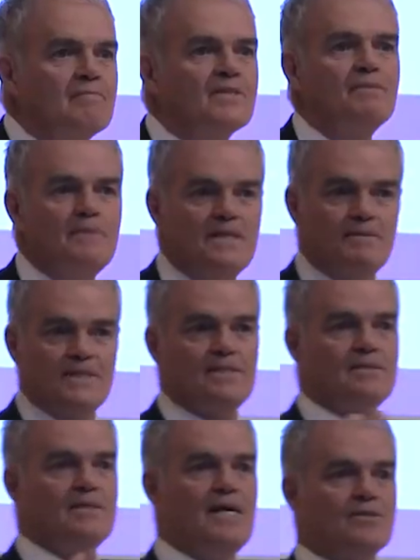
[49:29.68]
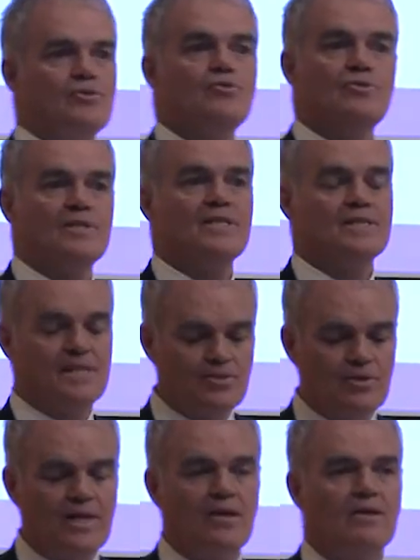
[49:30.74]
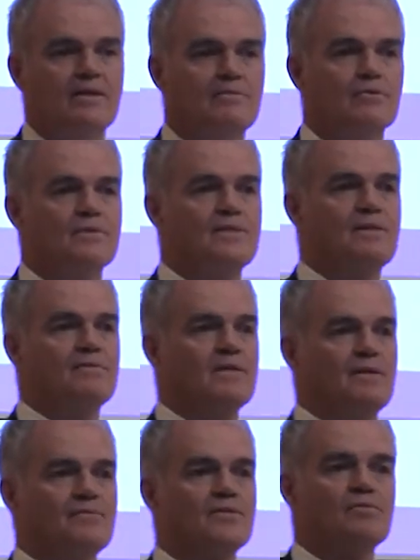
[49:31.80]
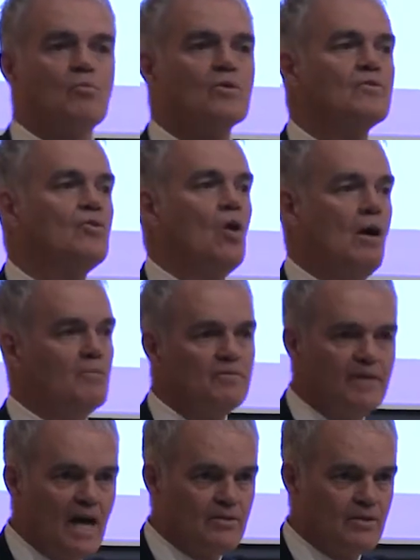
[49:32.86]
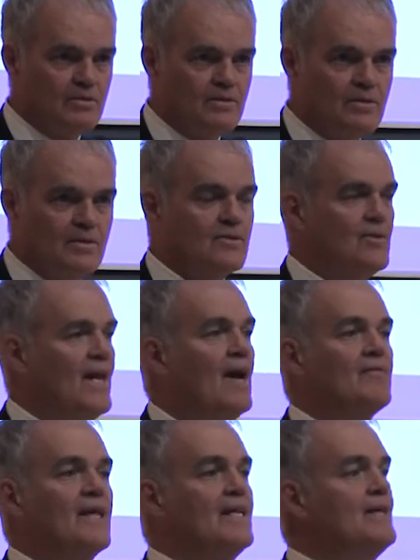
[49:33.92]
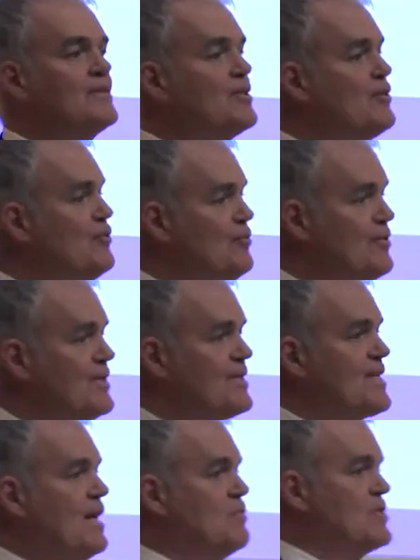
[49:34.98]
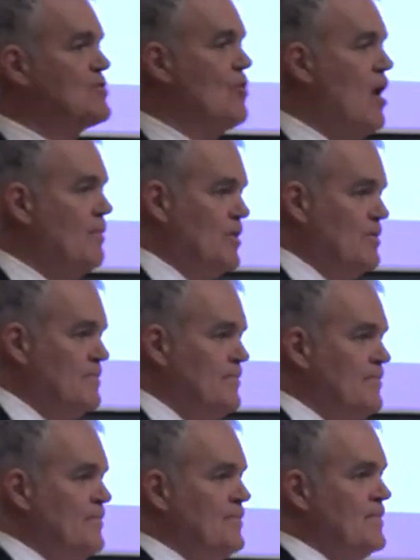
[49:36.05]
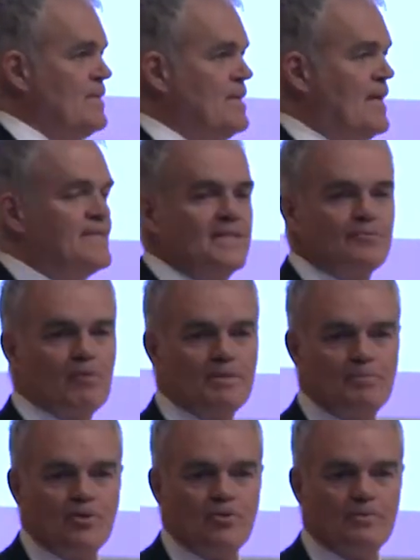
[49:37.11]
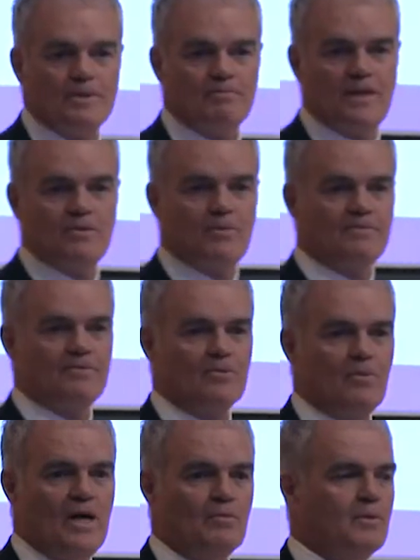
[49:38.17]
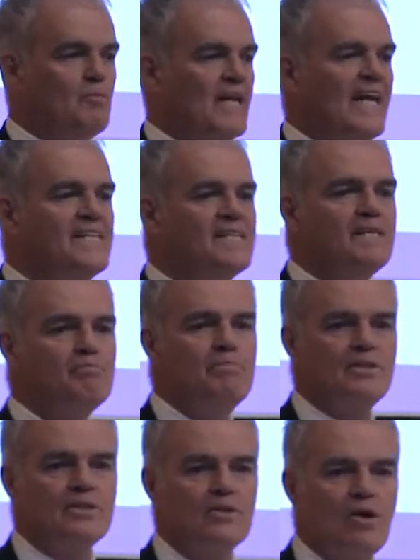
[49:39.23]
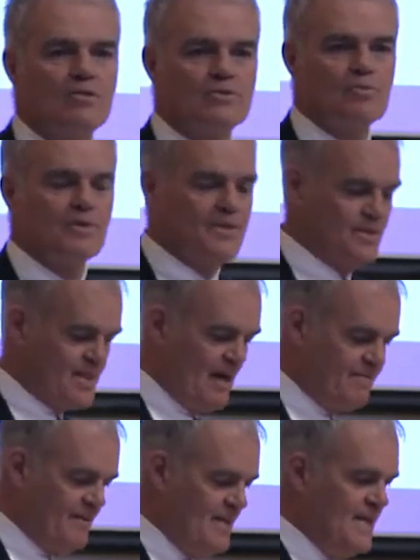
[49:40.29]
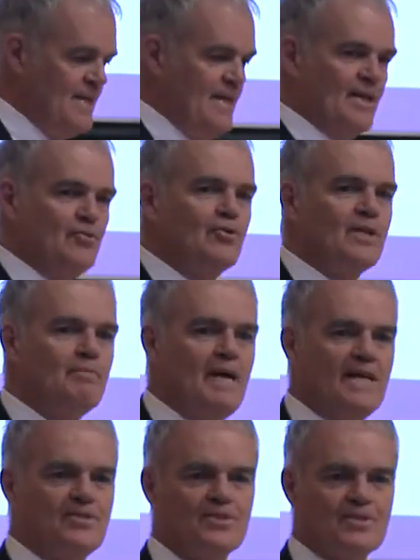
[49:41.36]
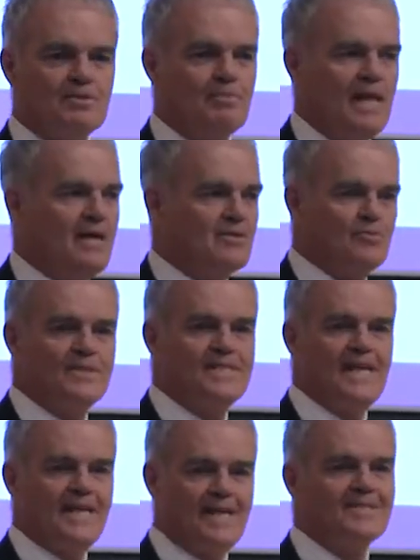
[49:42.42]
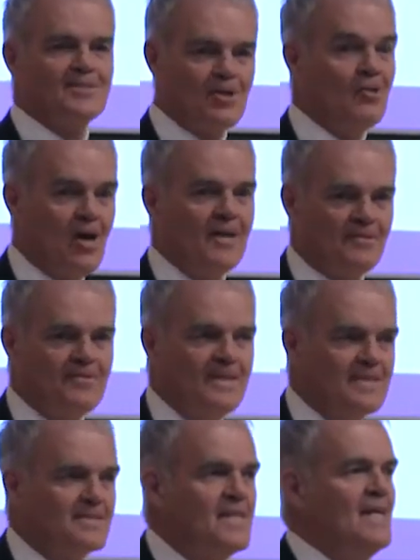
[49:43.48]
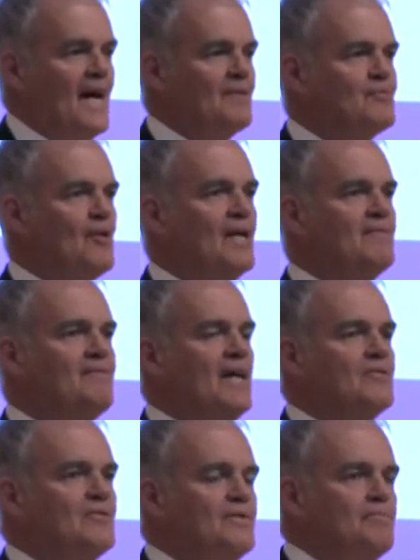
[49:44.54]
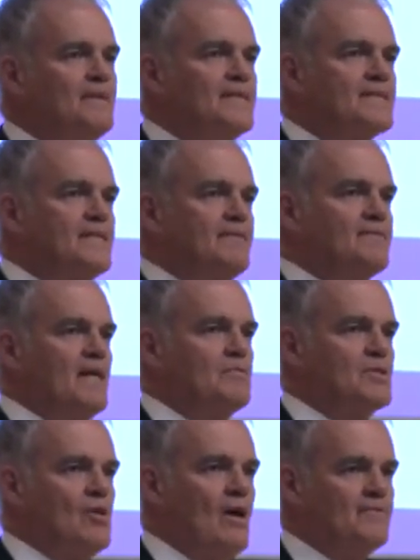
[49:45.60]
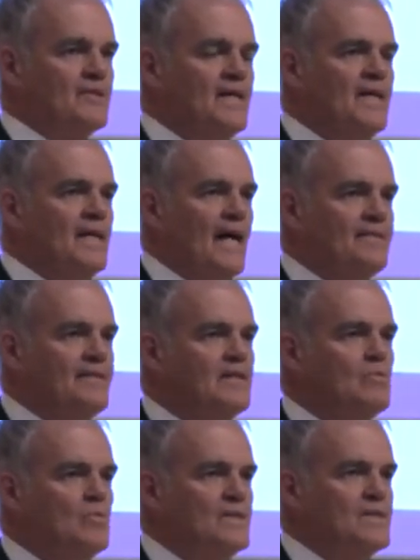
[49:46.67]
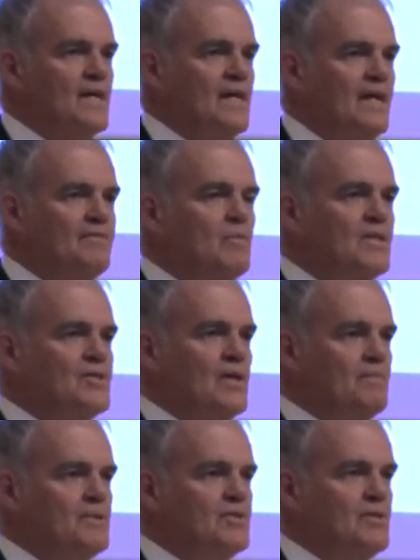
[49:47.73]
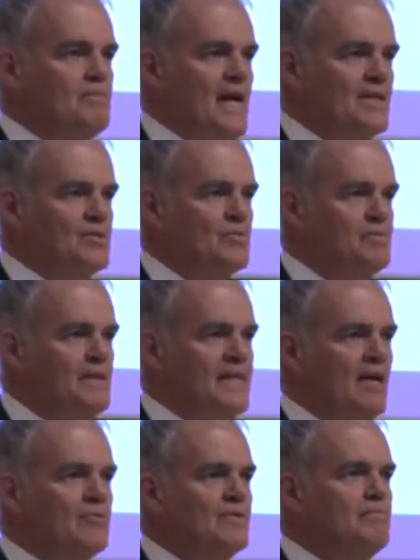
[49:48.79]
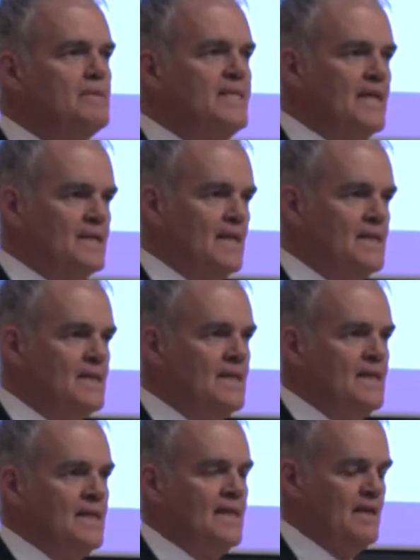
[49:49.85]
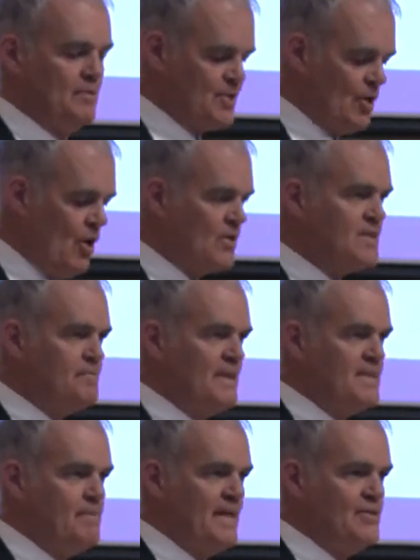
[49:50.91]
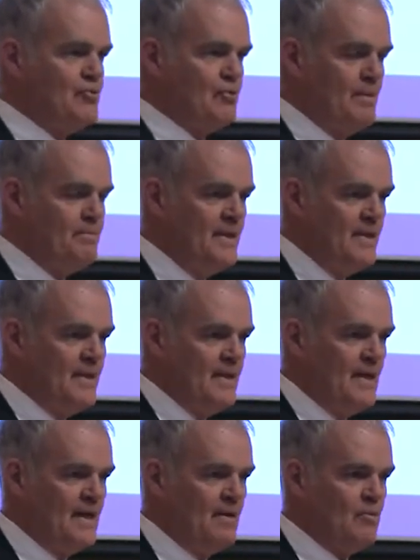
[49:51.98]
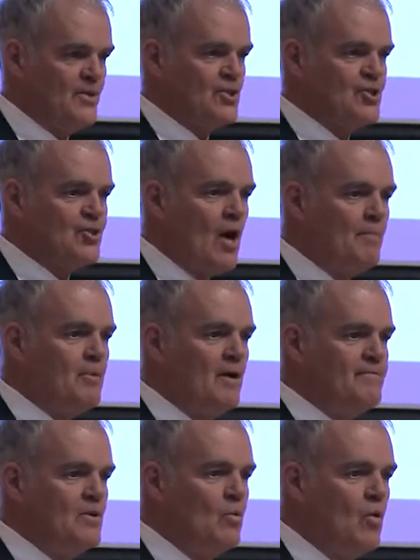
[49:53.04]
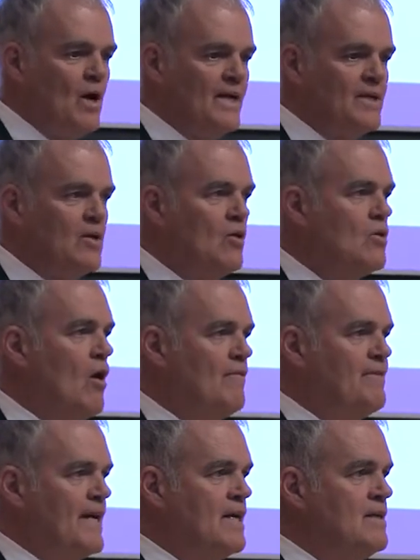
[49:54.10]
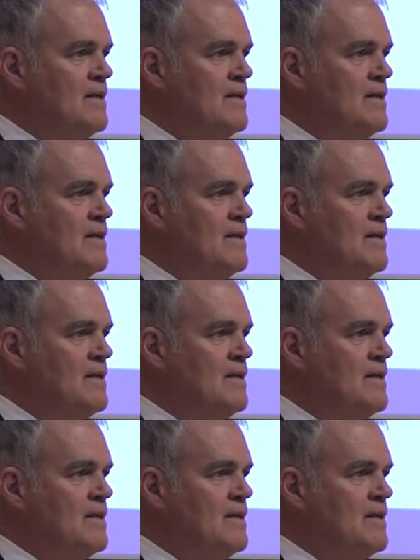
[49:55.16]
De minimis. Yes, usually it says you cannot give or receive a gift that's more than nominal value. So now they leave it to you to decide what's nominal. I did run procurement, by the way, for a while. We bought $18 billion worth of stuff. And you can imagine the suppliers would send us a lot of things. I try to value the biggest gift I was offered. I think it was a heavyweight championship match that was being held in Manila. And it was an all-expense-paid trip with a stop-off in Hawaii to go golfing.